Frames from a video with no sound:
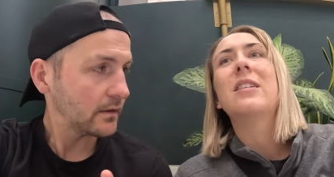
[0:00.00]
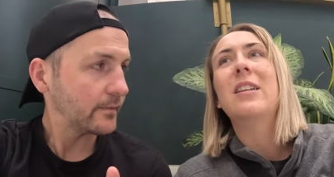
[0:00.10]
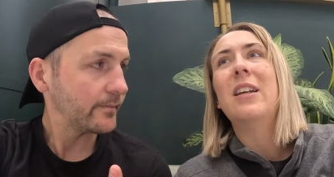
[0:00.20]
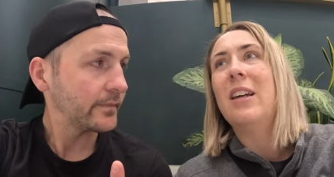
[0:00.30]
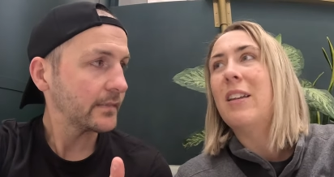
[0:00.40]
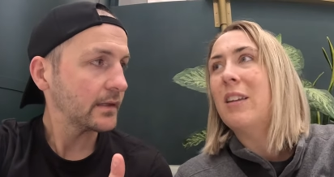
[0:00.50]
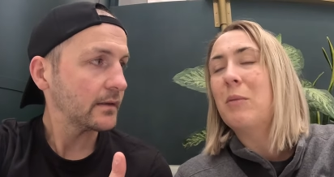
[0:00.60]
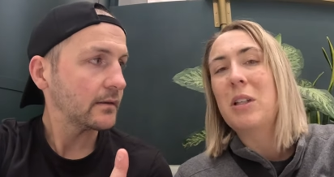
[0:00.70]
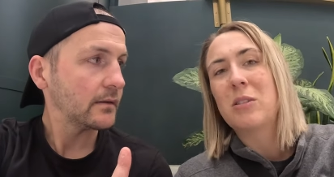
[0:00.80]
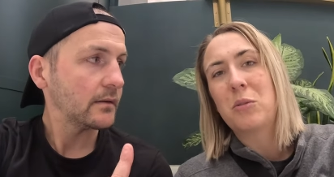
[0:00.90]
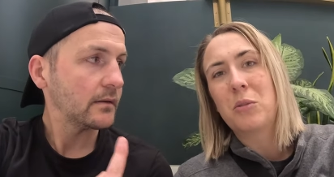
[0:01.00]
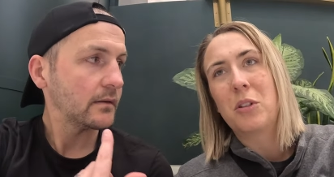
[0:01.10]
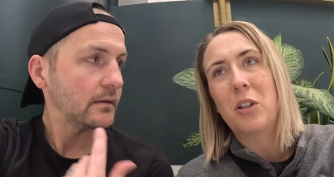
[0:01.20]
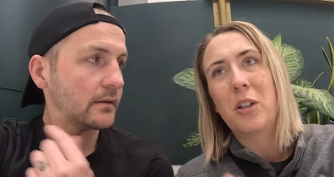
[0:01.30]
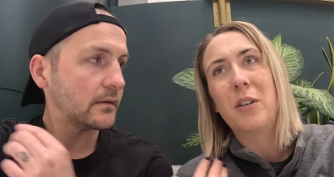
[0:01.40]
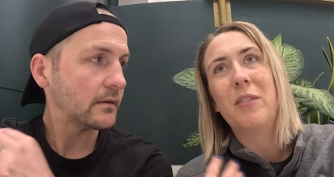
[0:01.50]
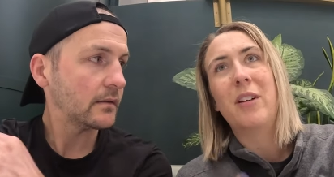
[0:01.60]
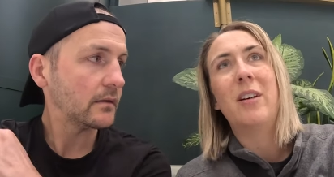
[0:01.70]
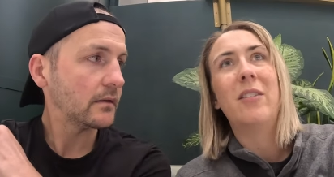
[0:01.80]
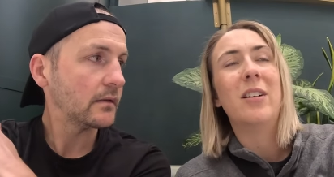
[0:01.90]
Speaker 1: Yeah, and we had to call the guy
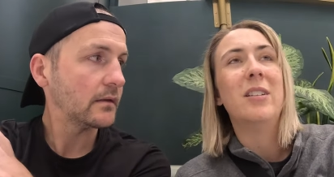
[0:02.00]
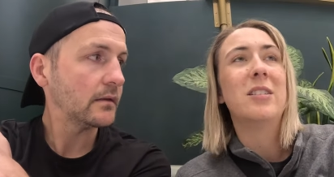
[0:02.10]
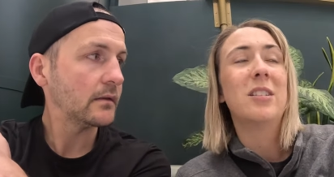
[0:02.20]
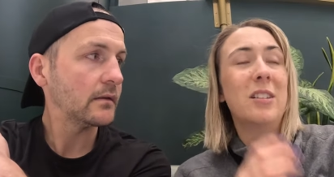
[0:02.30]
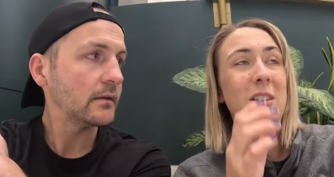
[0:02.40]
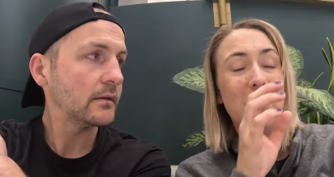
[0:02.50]
over and...